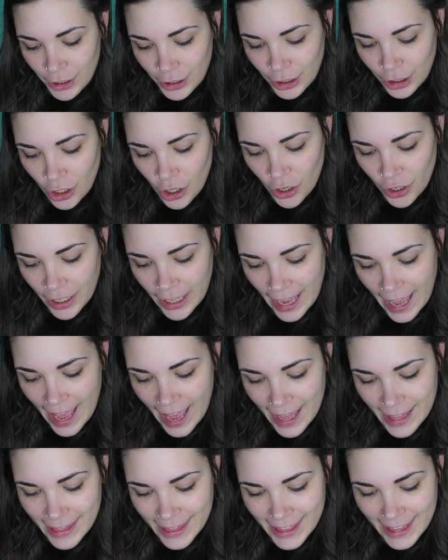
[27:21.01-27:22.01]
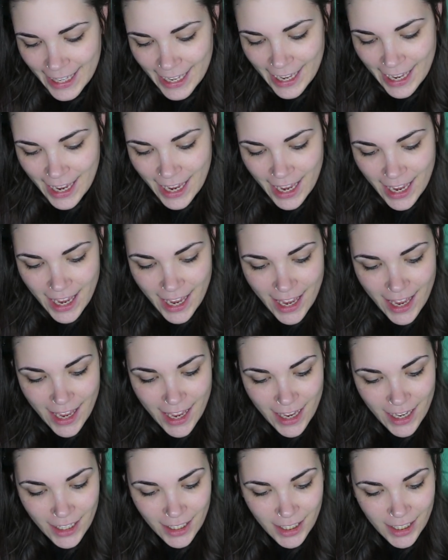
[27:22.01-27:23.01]
Look at
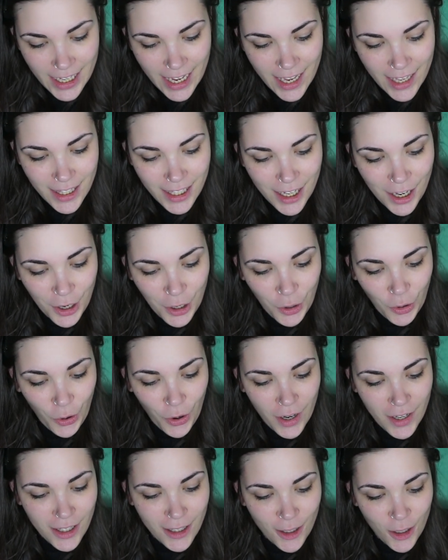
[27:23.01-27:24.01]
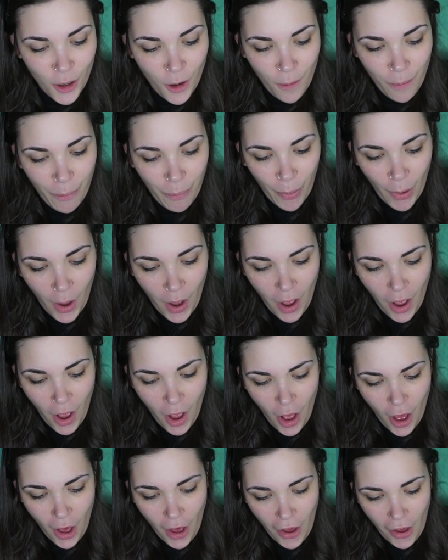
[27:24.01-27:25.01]
this. It's a crystal
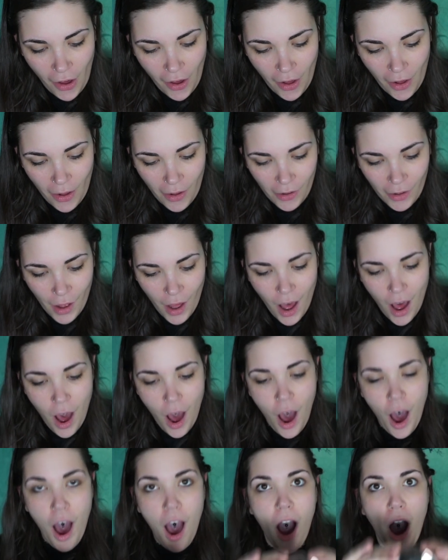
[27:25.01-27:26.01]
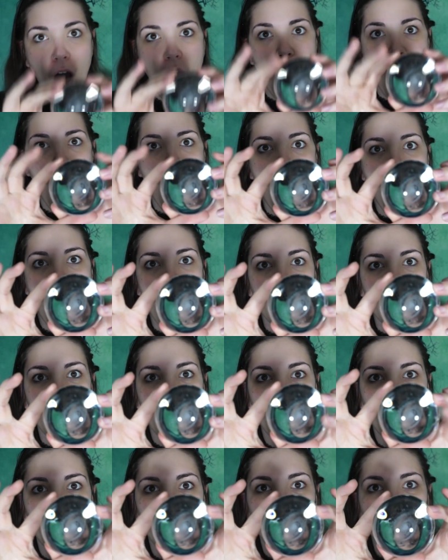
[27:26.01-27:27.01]
ball.
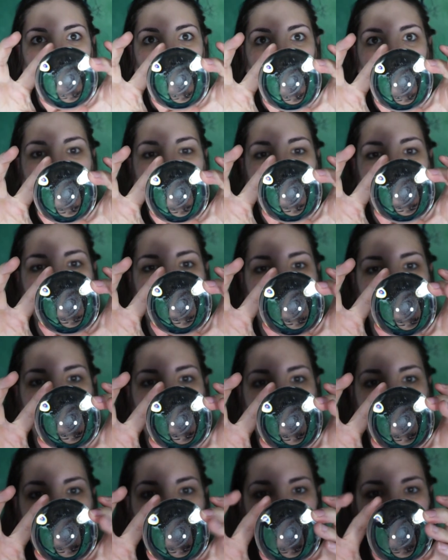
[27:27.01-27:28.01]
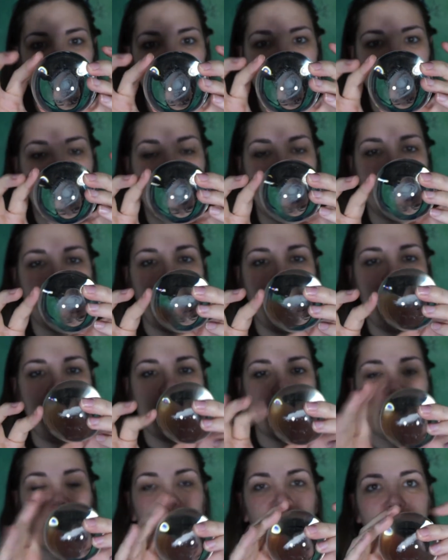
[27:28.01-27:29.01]
You guys, you
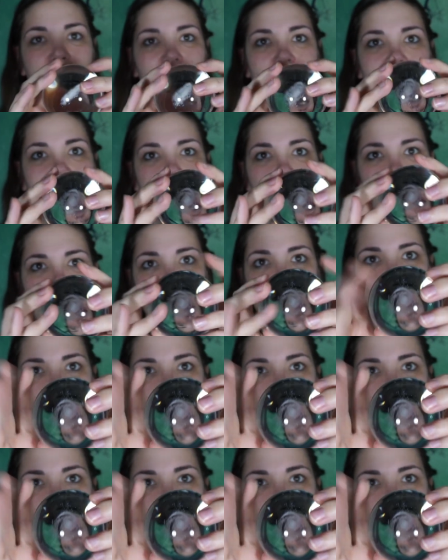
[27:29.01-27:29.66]
cannot even see the